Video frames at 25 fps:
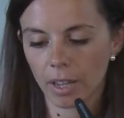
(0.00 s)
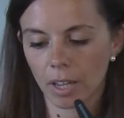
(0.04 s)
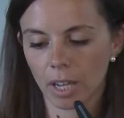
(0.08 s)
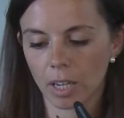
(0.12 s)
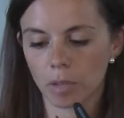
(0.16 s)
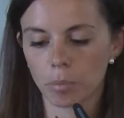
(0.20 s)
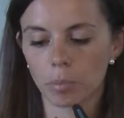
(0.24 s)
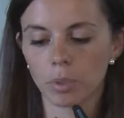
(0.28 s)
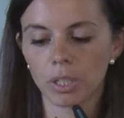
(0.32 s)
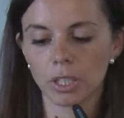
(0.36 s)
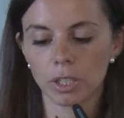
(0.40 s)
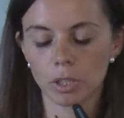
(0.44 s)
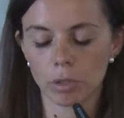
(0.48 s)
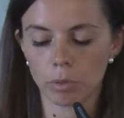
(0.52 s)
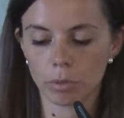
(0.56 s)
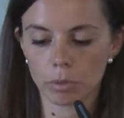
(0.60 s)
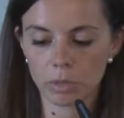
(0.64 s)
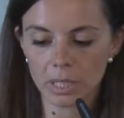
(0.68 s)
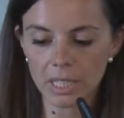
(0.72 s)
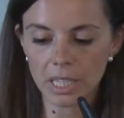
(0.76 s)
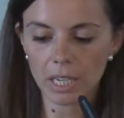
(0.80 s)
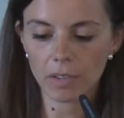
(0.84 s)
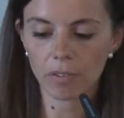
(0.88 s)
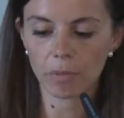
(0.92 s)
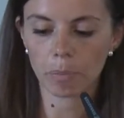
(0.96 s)
and between
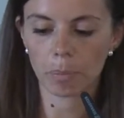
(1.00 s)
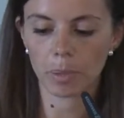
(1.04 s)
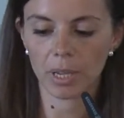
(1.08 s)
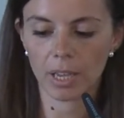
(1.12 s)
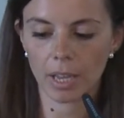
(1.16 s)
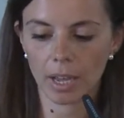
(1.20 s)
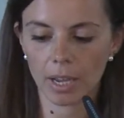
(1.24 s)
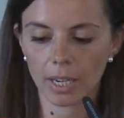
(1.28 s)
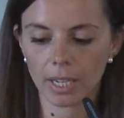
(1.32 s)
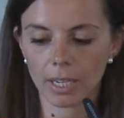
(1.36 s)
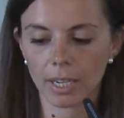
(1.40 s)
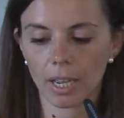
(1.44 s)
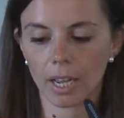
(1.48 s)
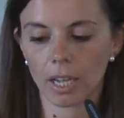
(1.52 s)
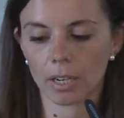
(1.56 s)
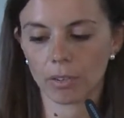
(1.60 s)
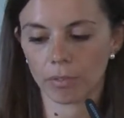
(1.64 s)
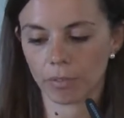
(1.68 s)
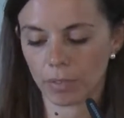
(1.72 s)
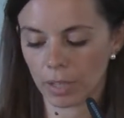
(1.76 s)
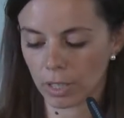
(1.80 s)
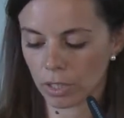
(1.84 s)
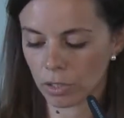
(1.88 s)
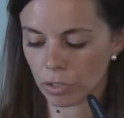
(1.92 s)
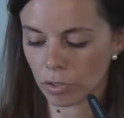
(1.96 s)
TFPI and
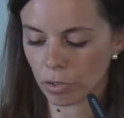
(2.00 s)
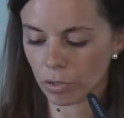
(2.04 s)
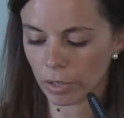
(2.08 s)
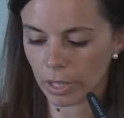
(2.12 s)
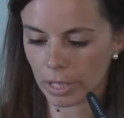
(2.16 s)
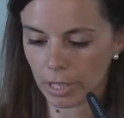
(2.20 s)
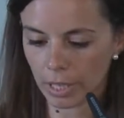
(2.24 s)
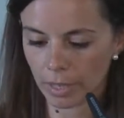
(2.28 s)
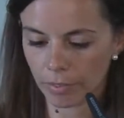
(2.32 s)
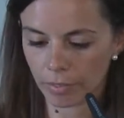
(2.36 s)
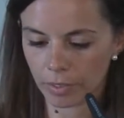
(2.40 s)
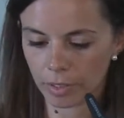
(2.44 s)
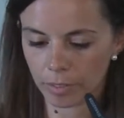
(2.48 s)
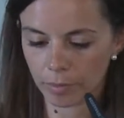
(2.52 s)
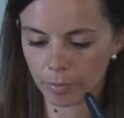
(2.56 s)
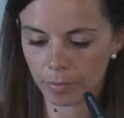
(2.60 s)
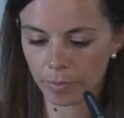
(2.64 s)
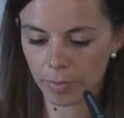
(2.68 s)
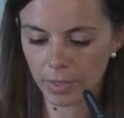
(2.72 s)
factor 11.